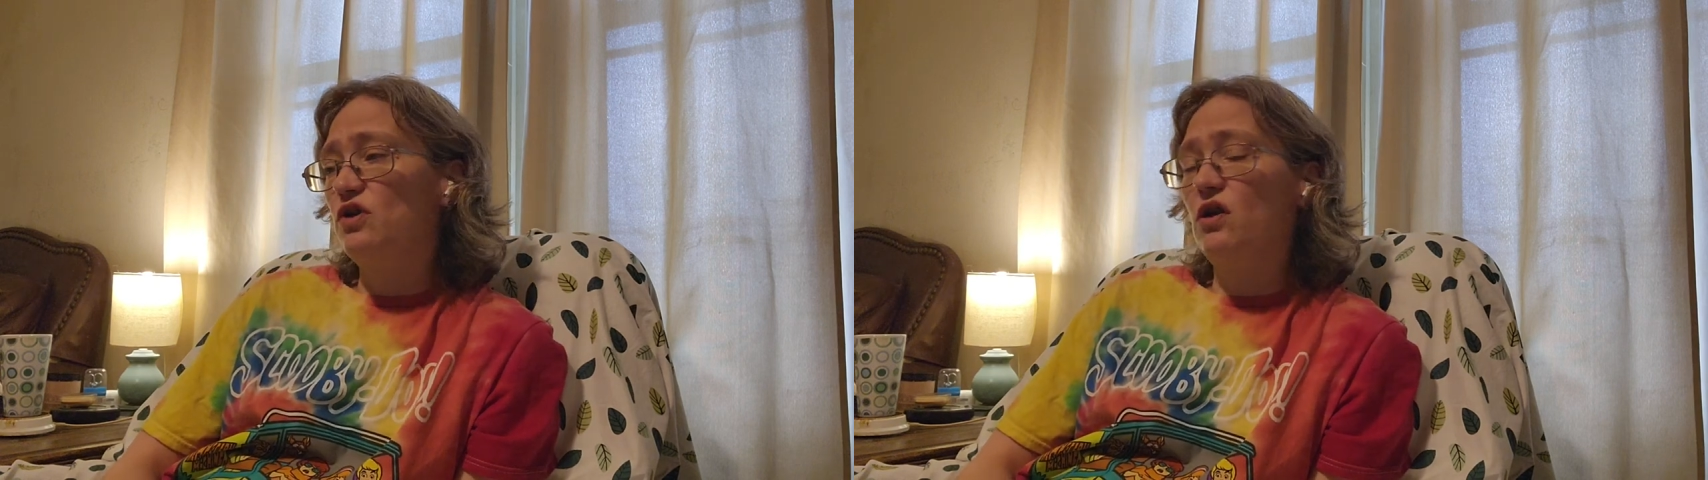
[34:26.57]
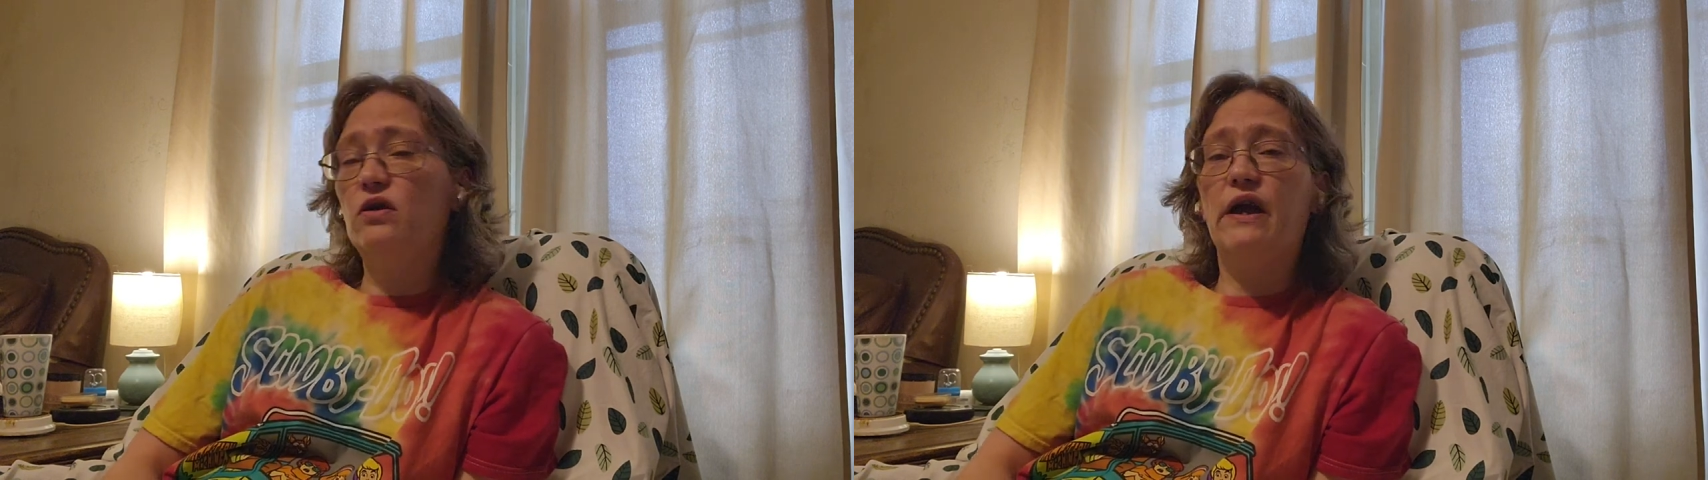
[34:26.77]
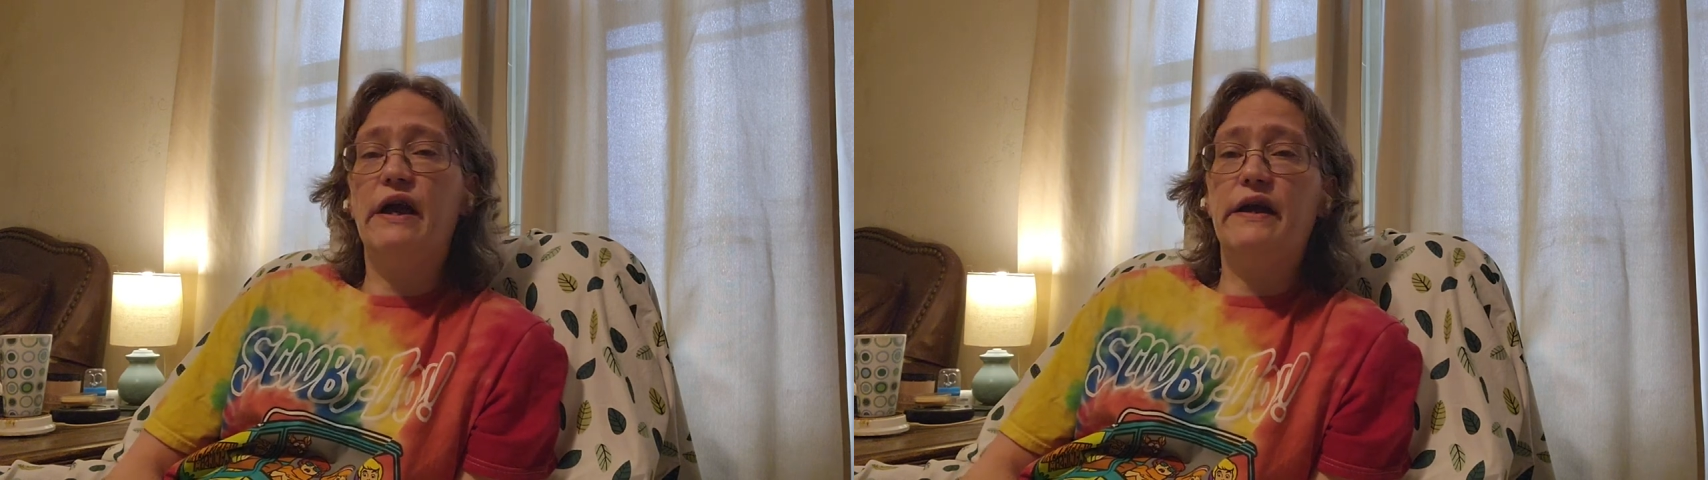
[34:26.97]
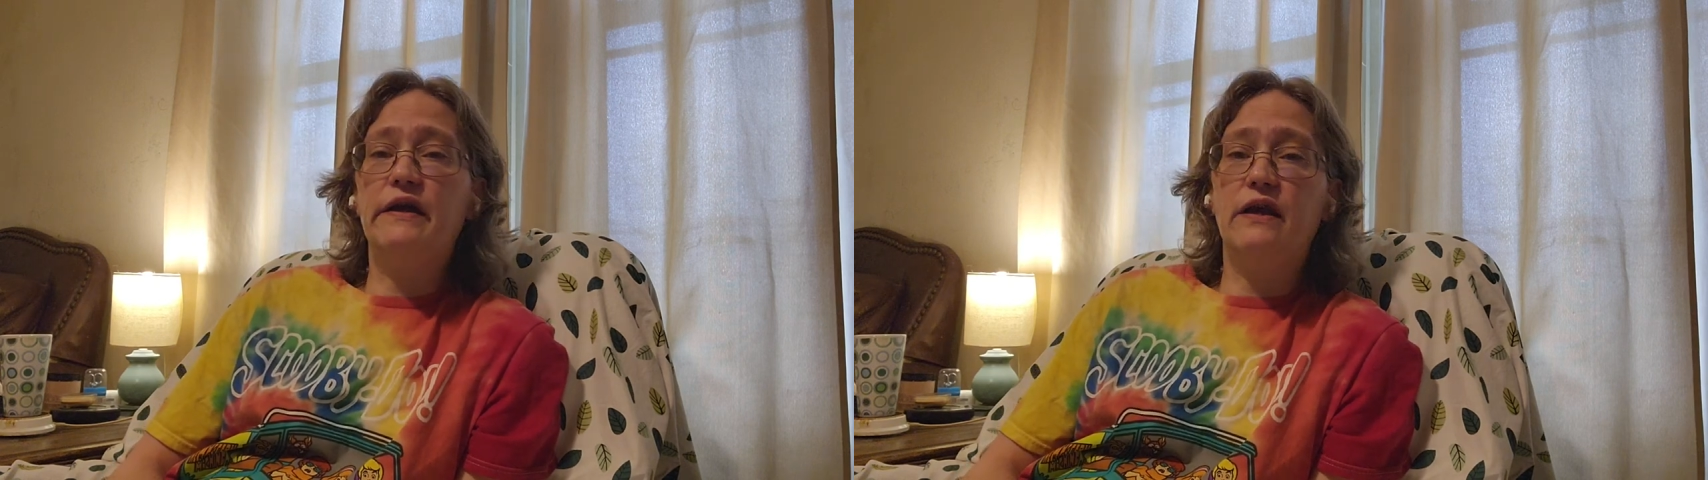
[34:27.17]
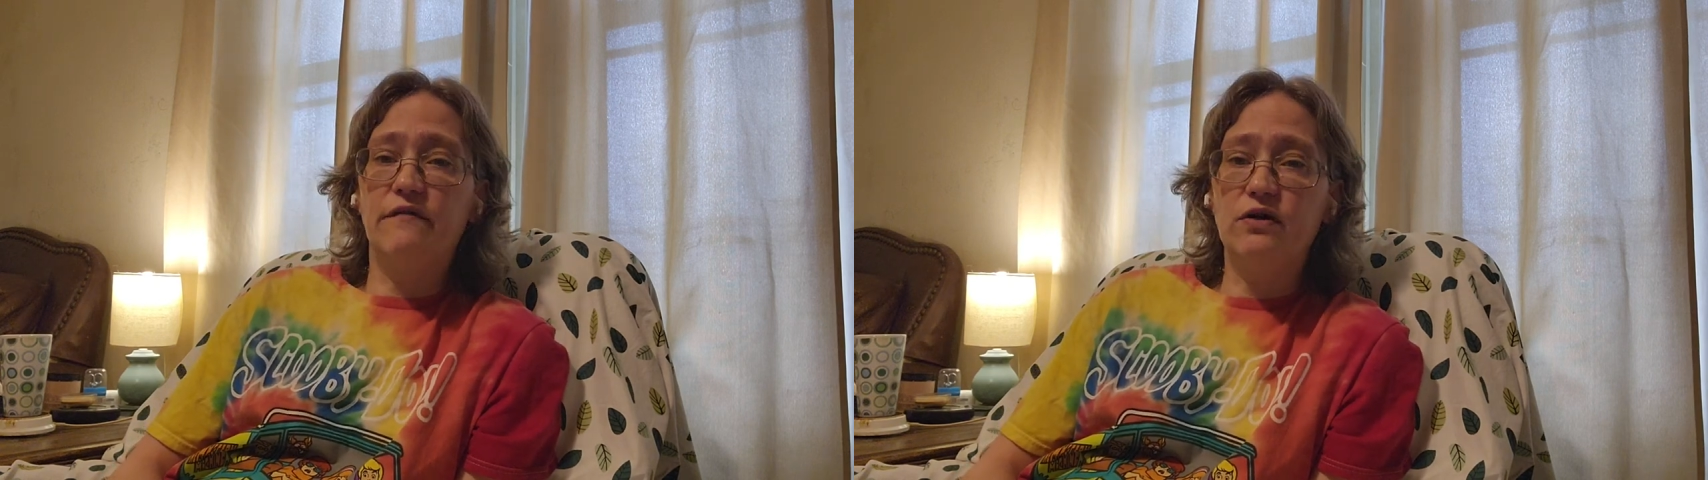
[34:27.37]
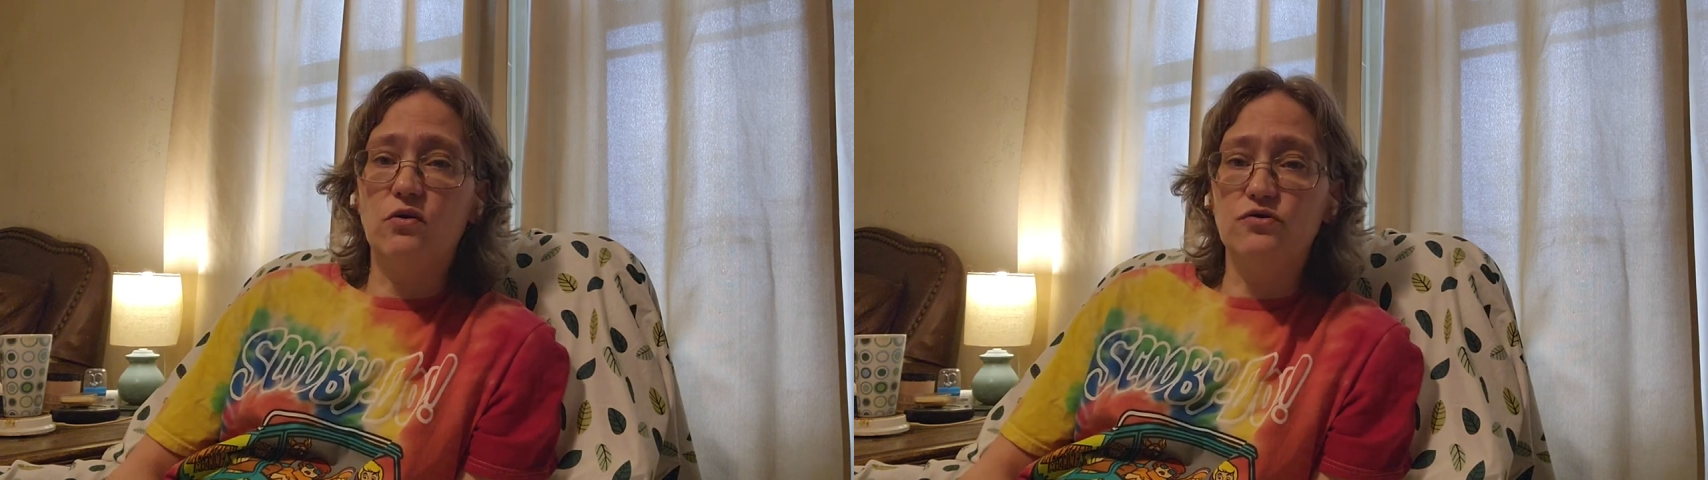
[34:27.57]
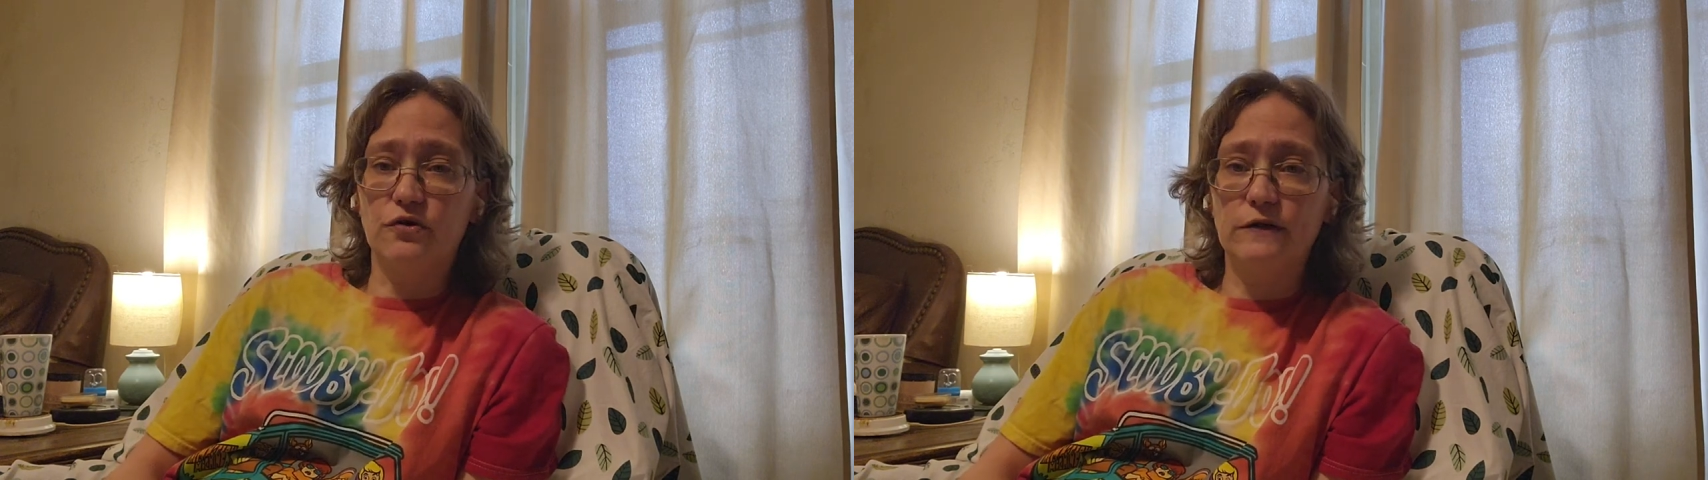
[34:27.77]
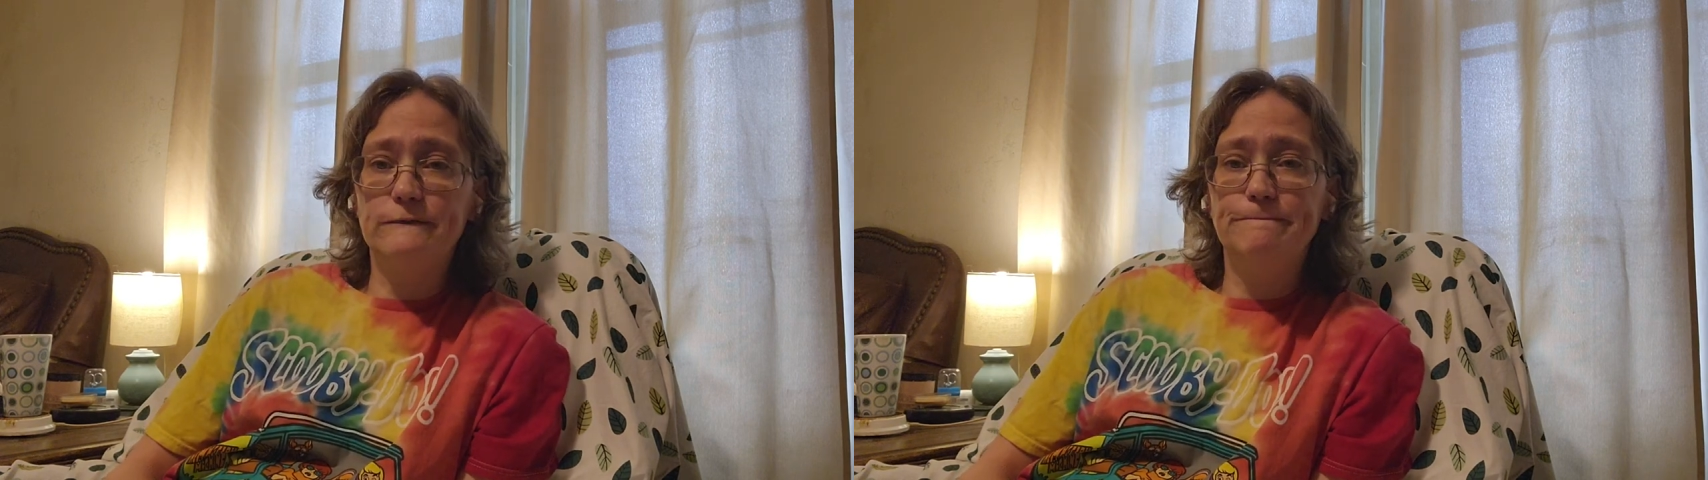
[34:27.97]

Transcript: tongue and give you an ulcer.